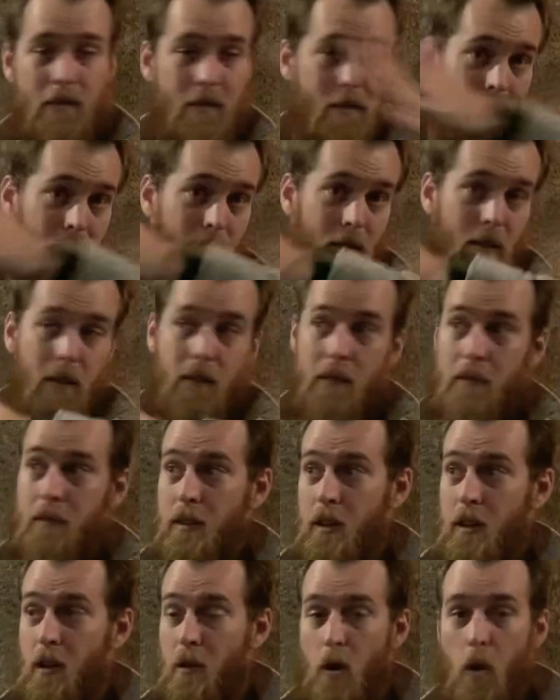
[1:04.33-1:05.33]
and
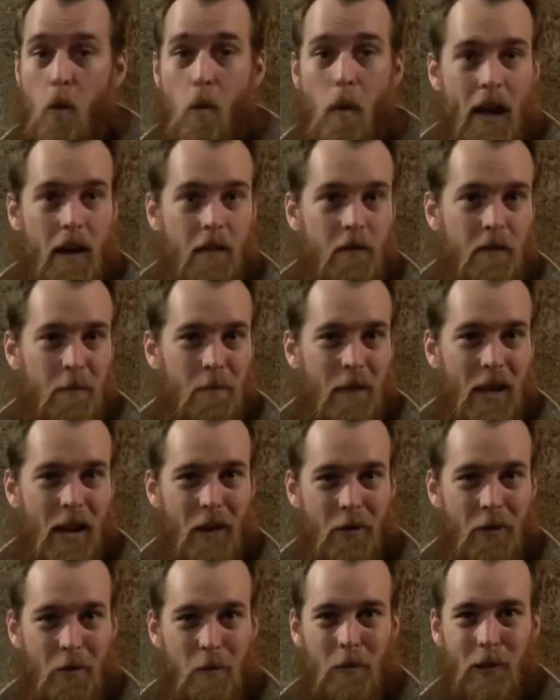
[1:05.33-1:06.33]
away from the
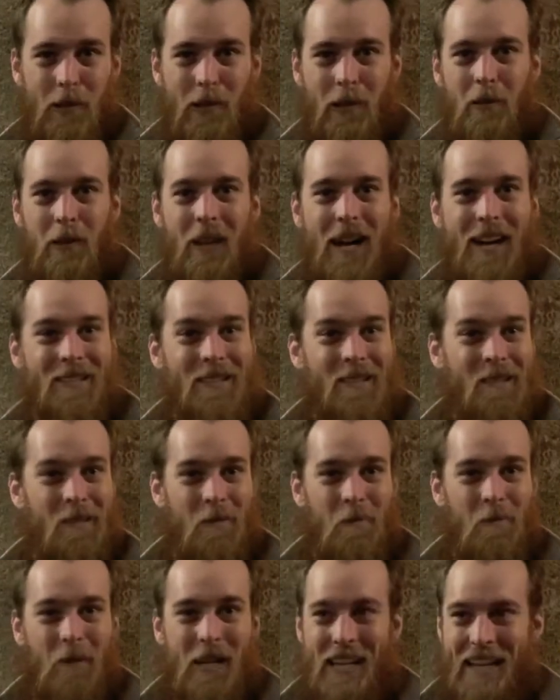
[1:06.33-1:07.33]
other Merlot lots so
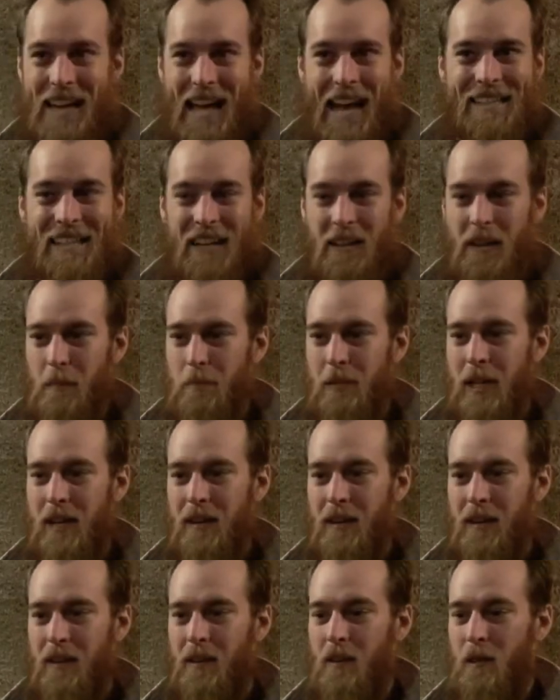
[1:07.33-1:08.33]
we didn't accidentally
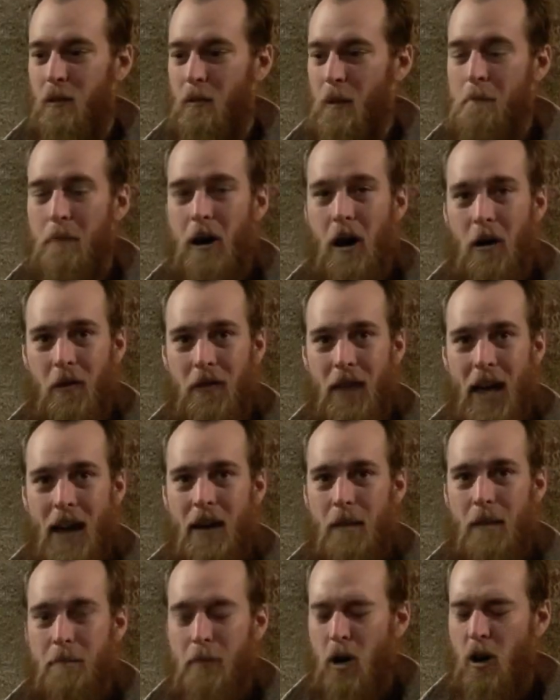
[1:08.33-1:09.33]
blend it all. And we bottled that
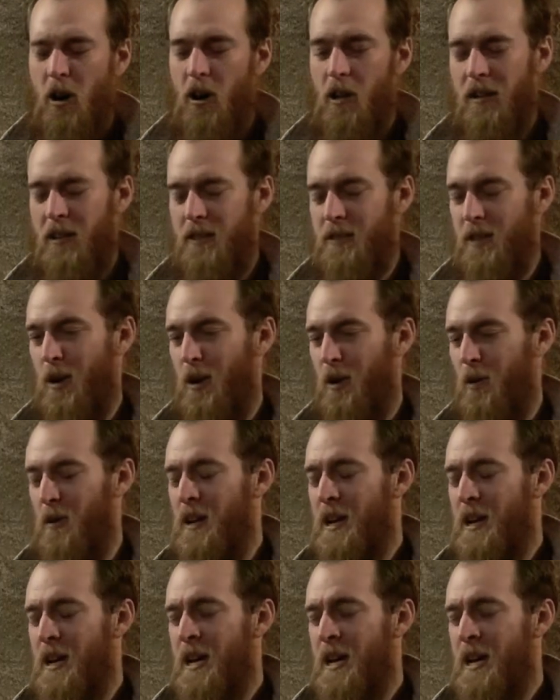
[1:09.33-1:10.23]
up all on its own.